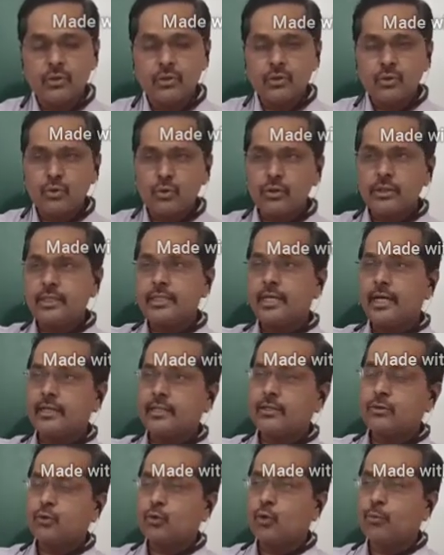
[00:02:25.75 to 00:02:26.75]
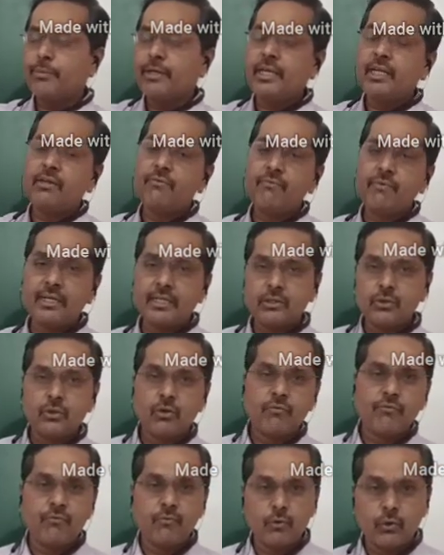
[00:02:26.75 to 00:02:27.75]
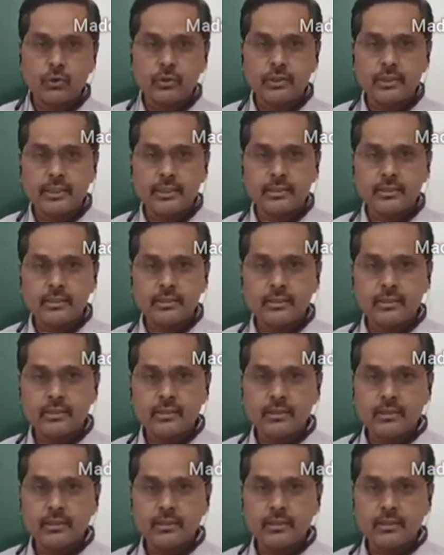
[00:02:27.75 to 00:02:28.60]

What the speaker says: So these are the so many effects of forces.